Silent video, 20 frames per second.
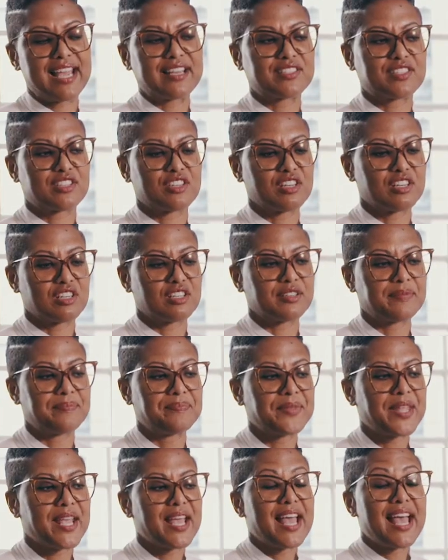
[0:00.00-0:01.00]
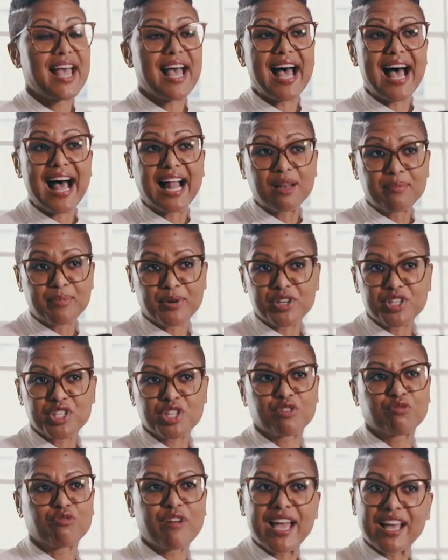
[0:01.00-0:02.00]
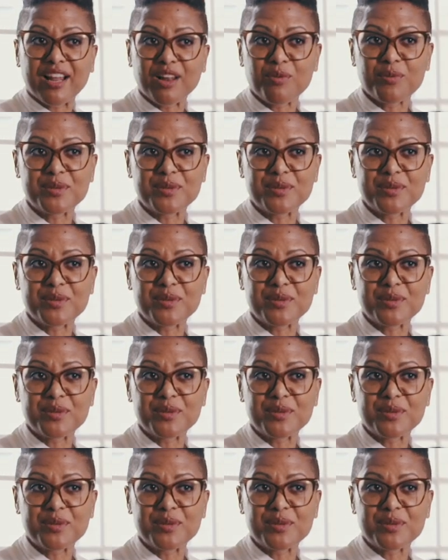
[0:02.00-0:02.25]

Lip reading: next to her. Albert Terrell